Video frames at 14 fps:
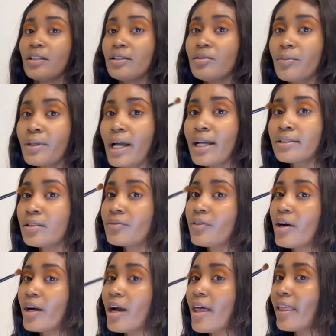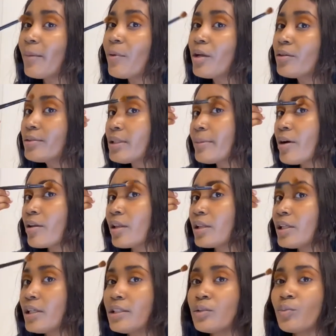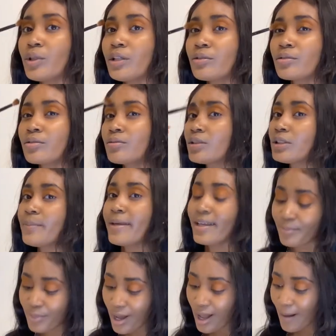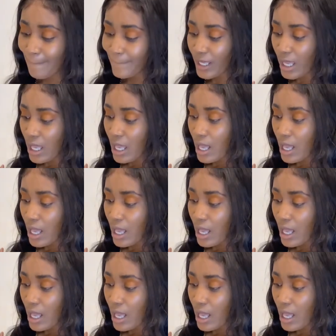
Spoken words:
this is what we got so far. I think I'm just looking on a lid as well too to make it pop.